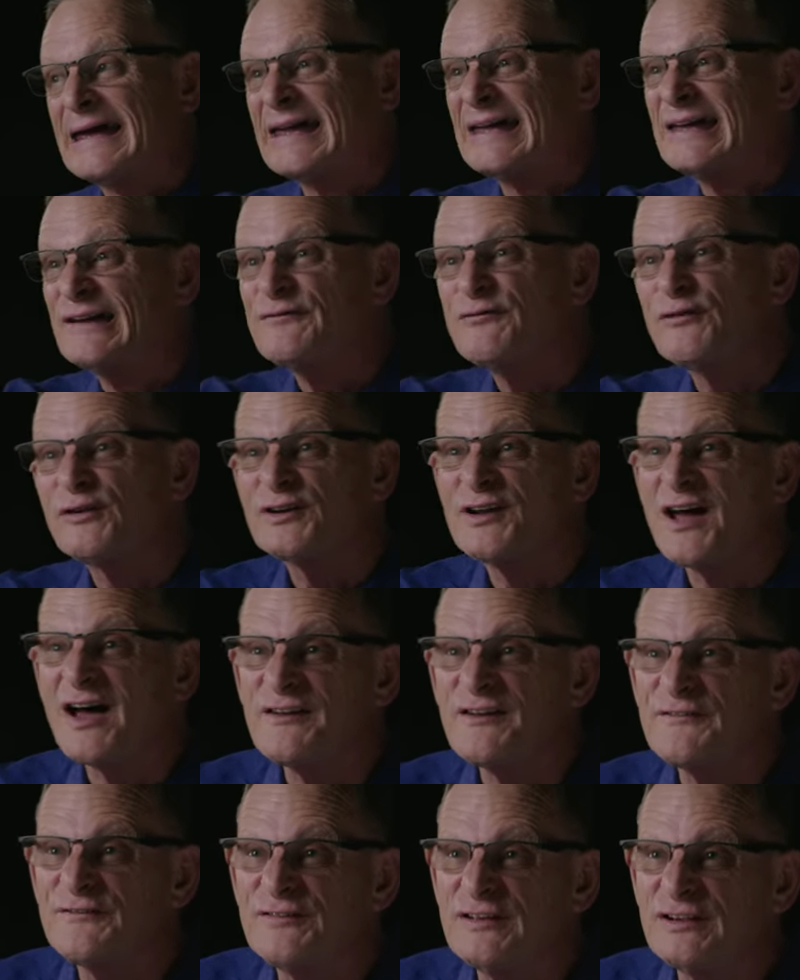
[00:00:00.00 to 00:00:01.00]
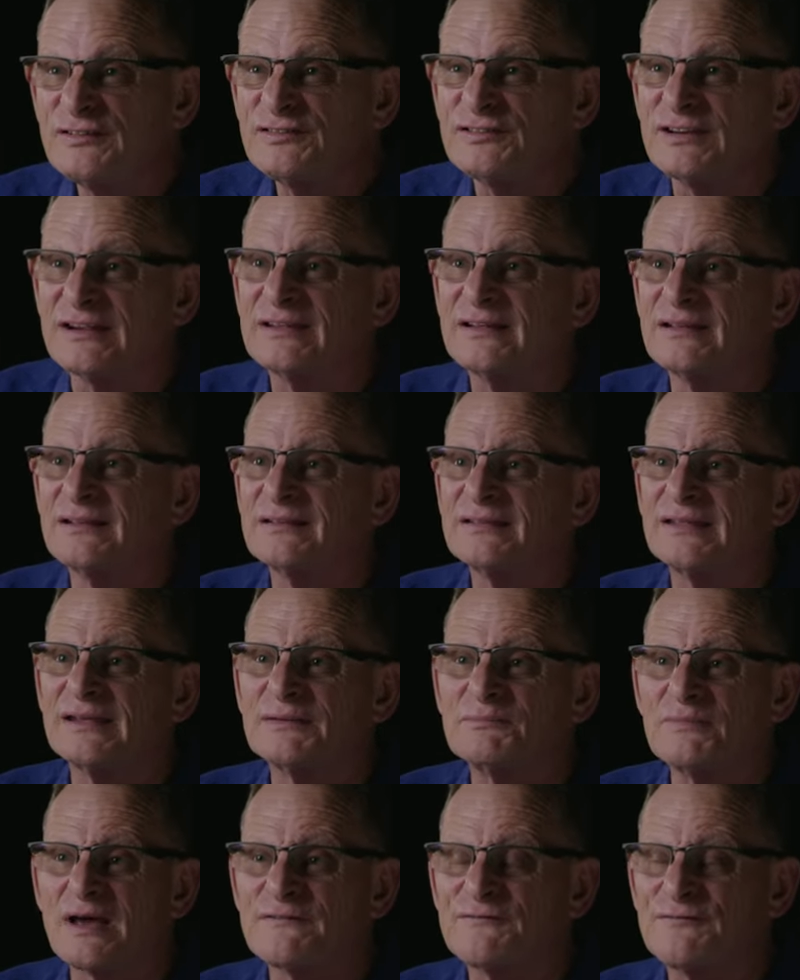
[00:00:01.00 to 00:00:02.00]
If we're not fishing,
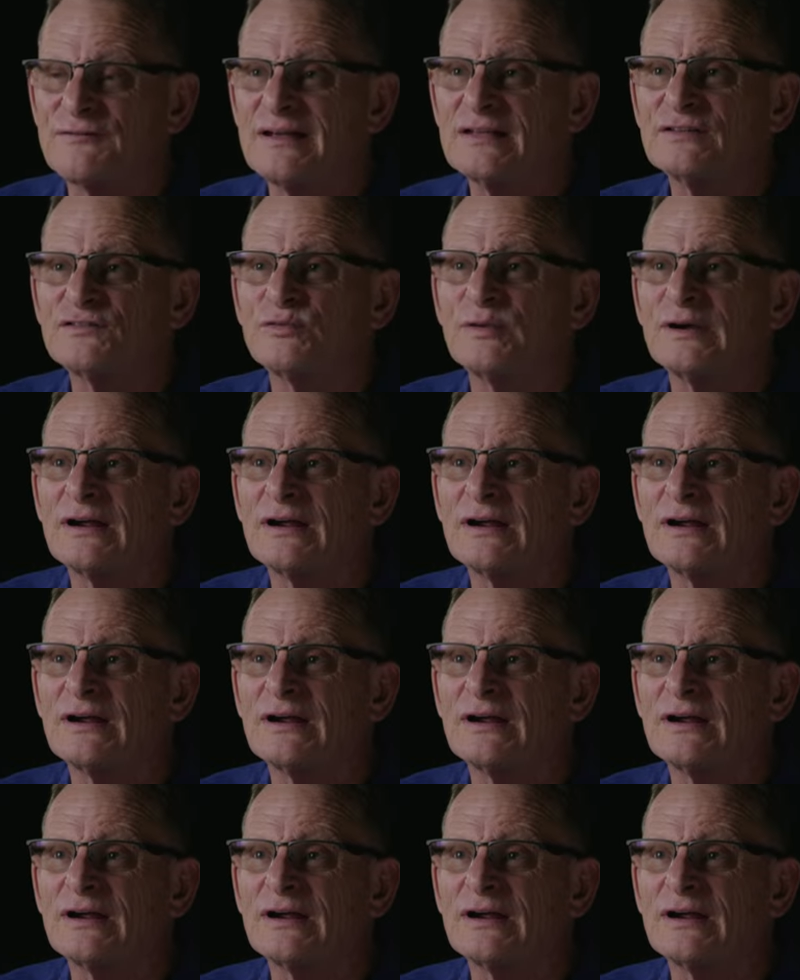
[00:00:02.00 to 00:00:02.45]
then my friends,